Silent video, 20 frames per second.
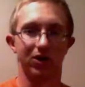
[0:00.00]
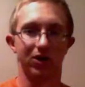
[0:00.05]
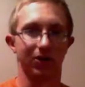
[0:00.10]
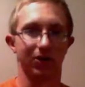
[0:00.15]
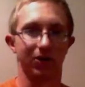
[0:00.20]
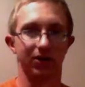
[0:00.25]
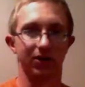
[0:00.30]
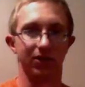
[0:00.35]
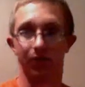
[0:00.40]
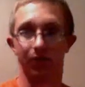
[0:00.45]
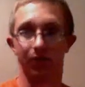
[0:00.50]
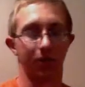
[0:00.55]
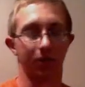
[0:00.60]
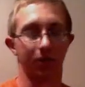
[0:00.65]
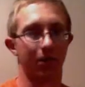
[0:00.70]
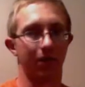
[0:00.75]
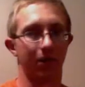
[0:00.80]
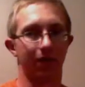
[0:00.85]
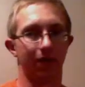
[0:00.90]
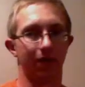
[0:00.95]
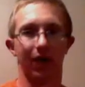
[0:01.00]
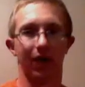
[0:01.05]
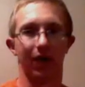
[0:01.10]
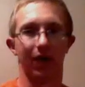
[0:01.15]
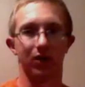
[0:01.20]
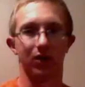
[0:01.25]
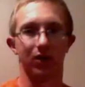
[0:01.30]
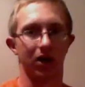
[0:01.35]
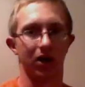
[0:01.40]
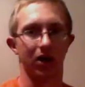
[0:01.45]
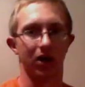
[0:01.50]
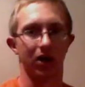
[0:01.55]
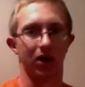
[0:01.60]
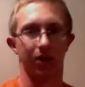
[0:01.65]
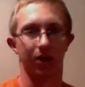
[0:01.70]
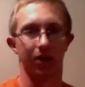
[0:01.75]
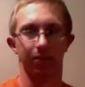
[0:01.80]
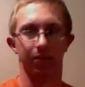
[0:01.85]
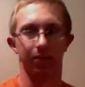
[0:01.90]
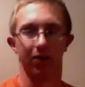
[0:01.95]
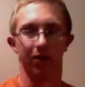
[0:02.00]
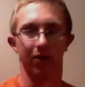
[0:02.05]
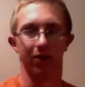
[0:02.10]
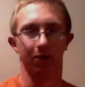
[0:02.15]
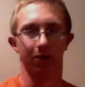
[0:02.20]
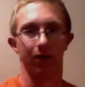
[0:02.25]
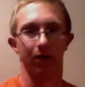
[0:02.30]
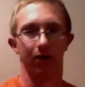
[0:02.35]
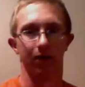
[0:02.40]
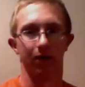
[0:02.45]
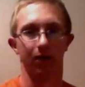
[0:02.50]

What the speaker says: because even if I'm not fly fishing, I want him there with me.